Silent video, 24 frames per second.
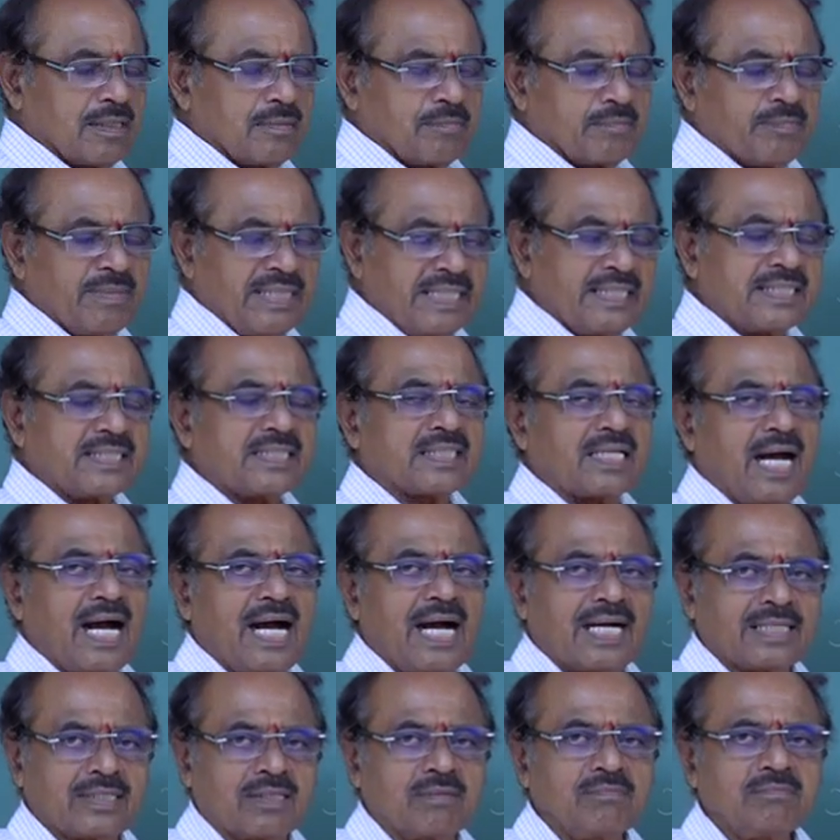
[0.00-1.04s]
Means
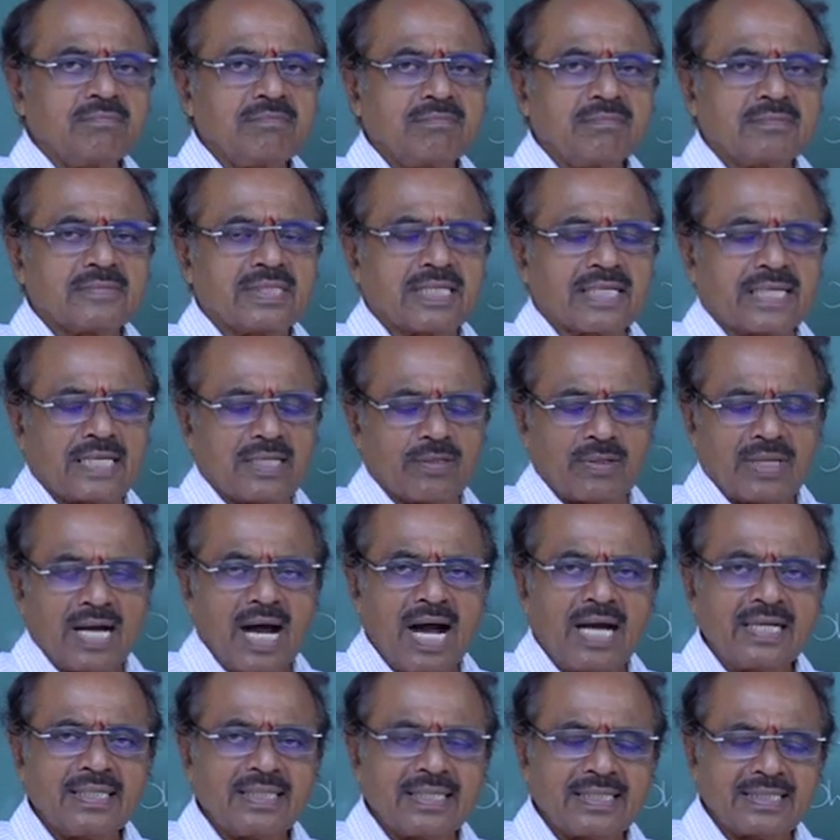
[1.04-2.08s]
atom, you
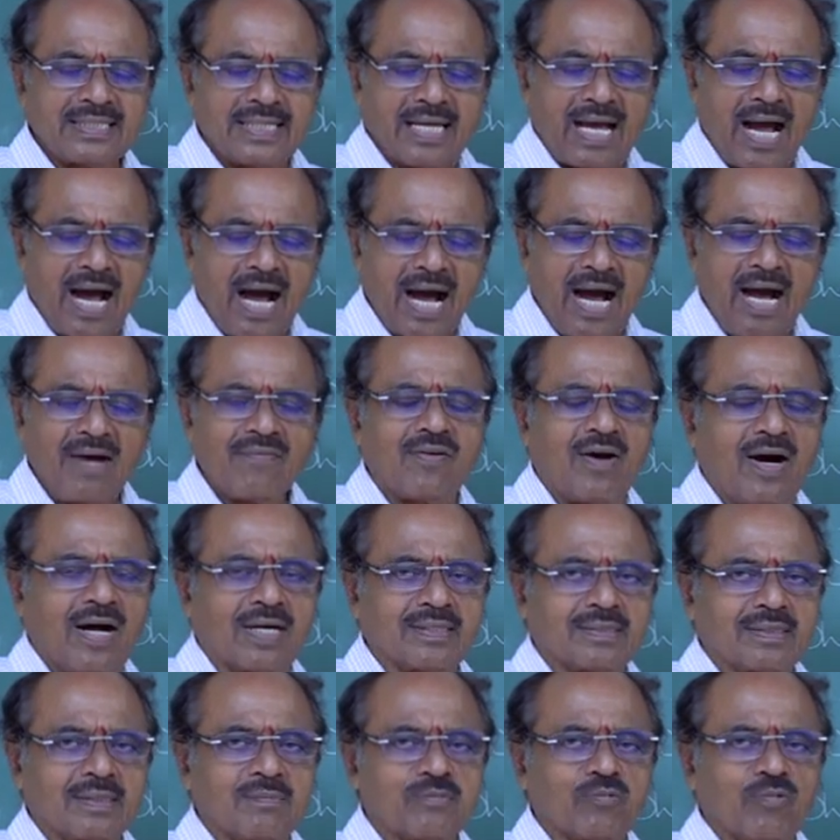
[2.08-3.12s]
can't, the half
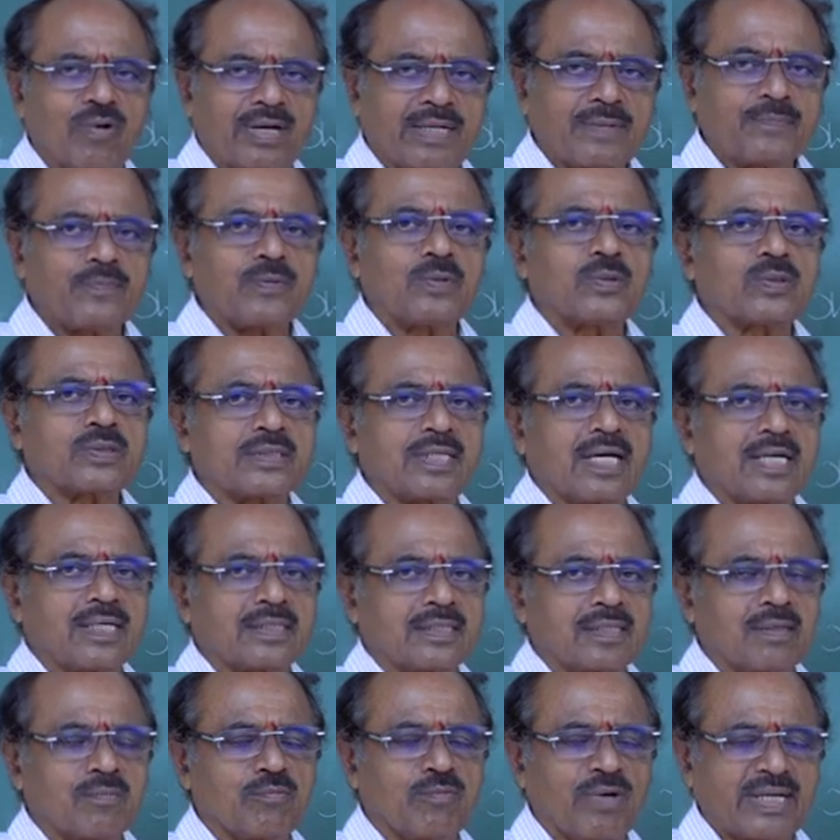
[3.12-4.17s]
atom, 1/4
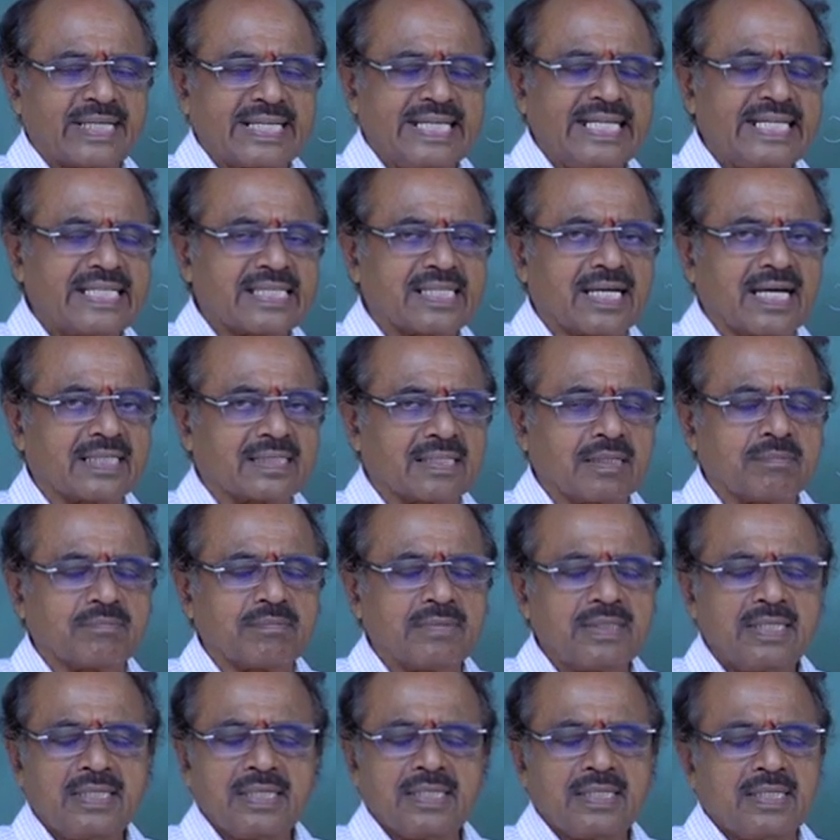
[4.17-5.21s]
atom, 1/8
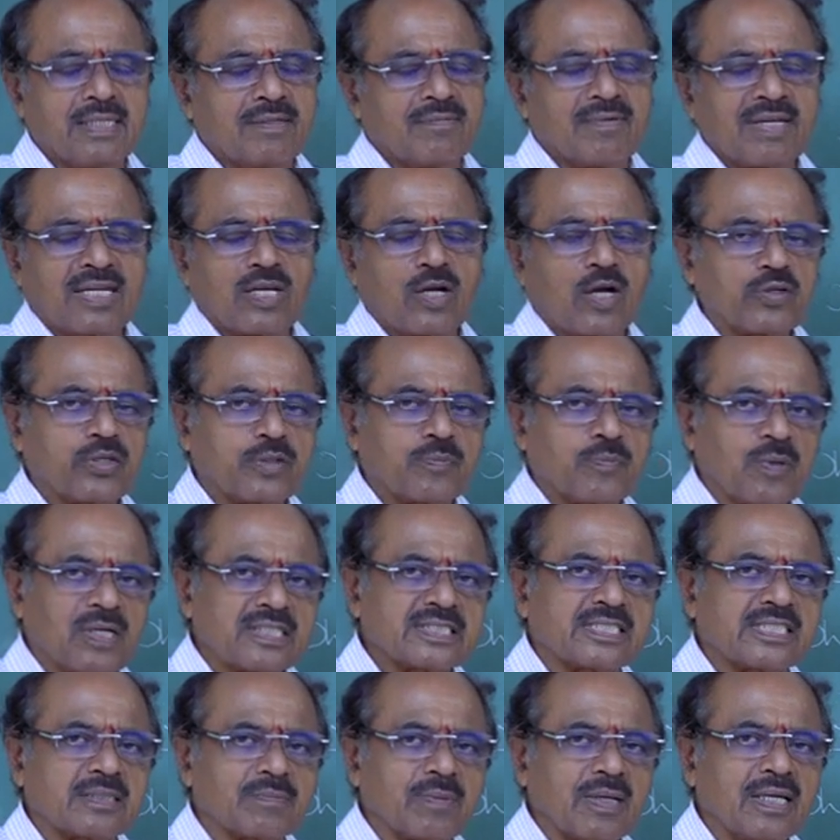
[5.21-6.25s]
atom will not be
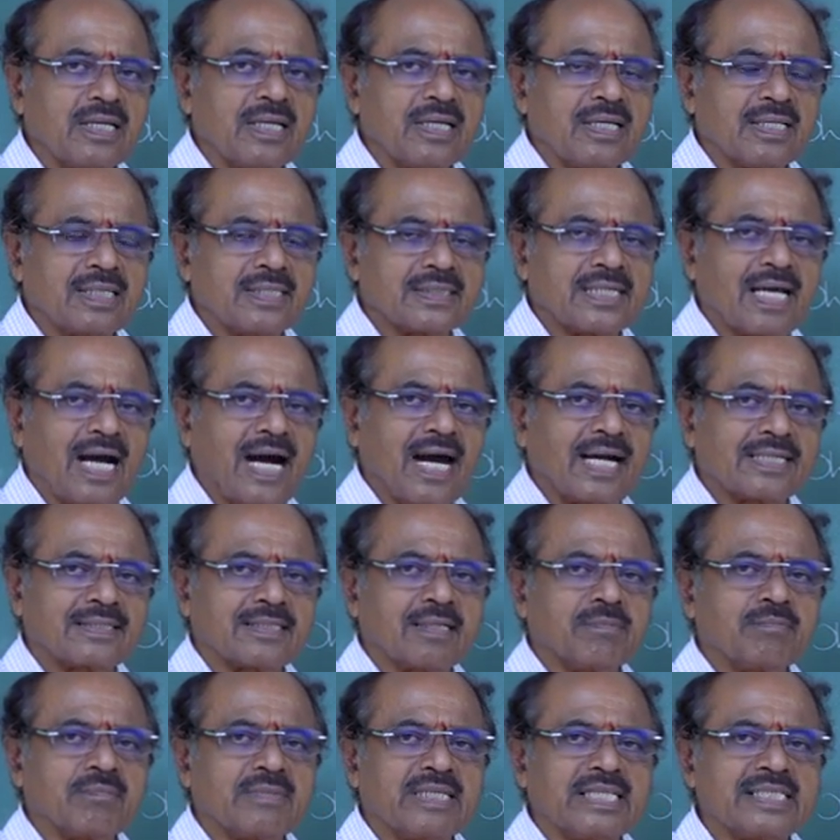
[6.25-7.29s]
possible. The
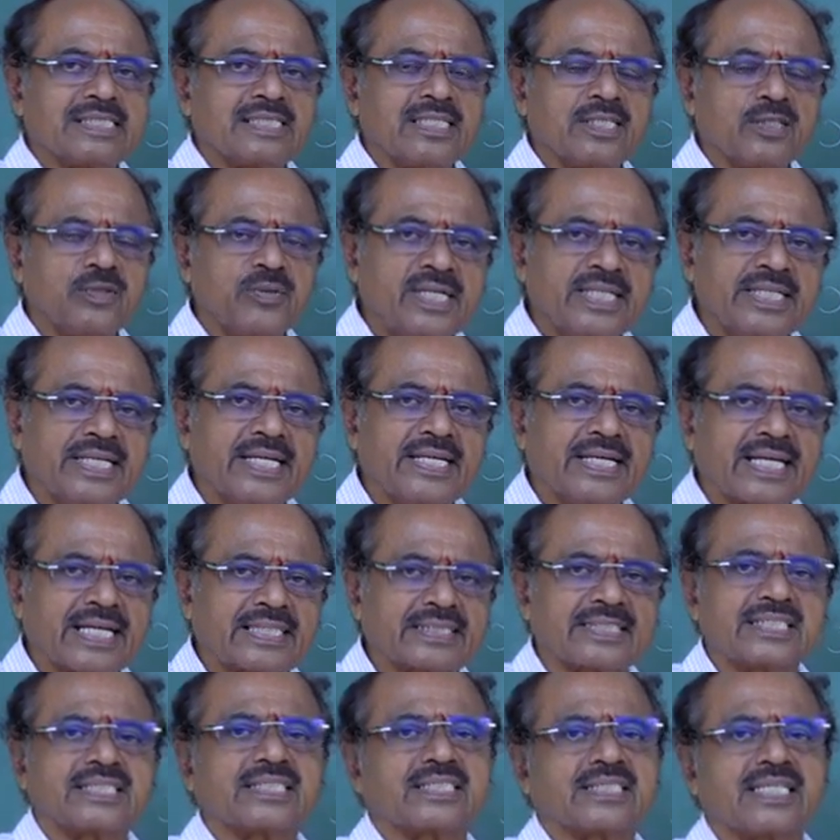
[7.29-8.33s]
atom is the unitary
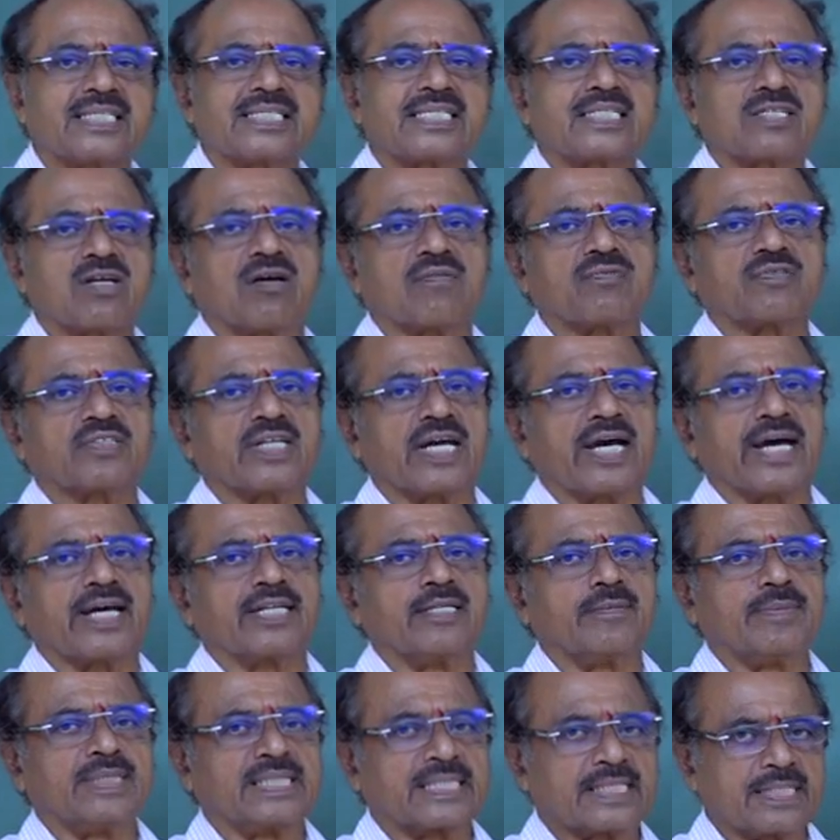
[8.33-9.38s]
existence of the
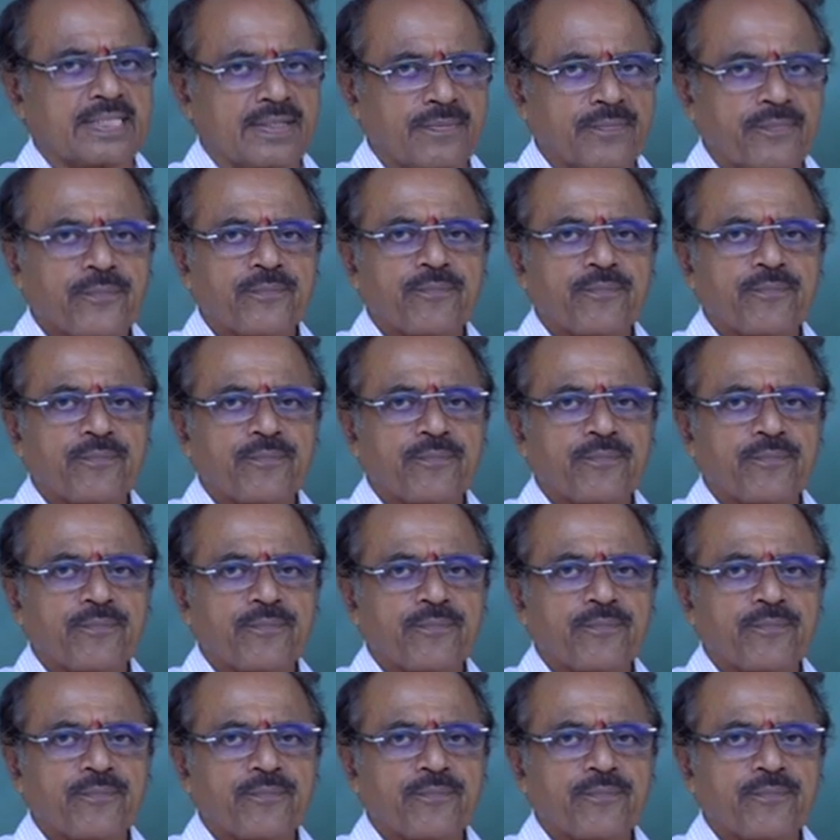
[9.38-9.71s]
element.